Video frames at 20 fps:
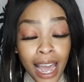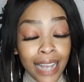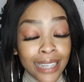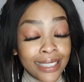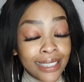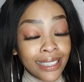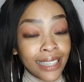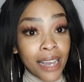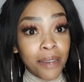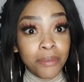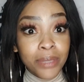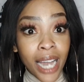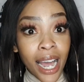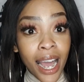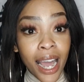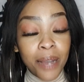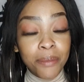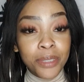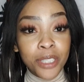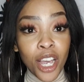
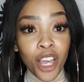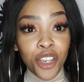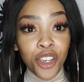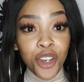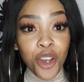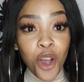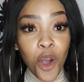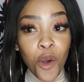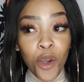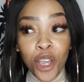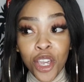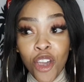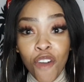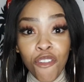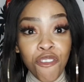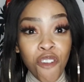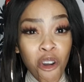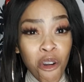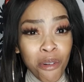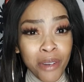Sometimes, your
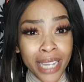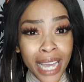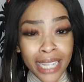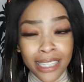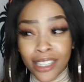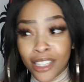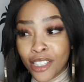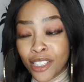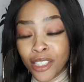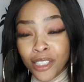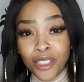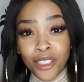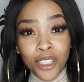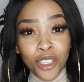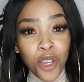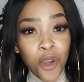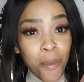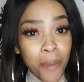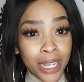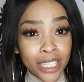phone gets
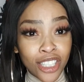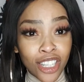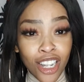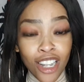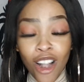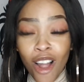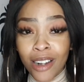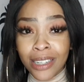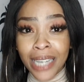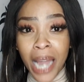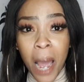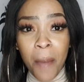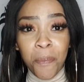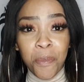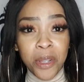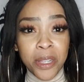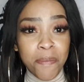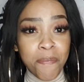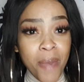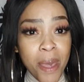too much clogged up
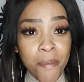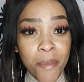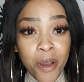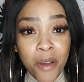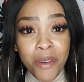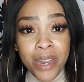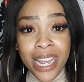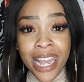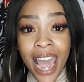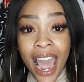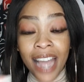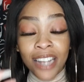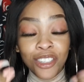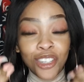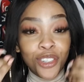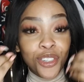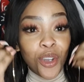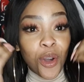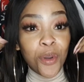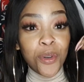with memory and
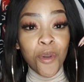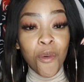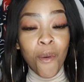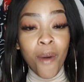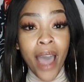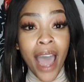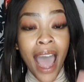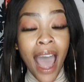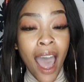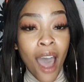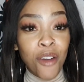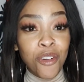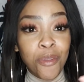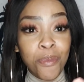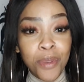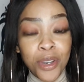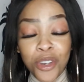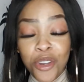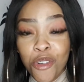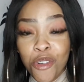you don't know how to
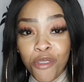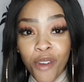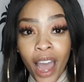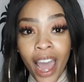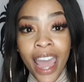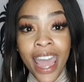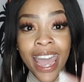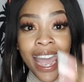maneuver.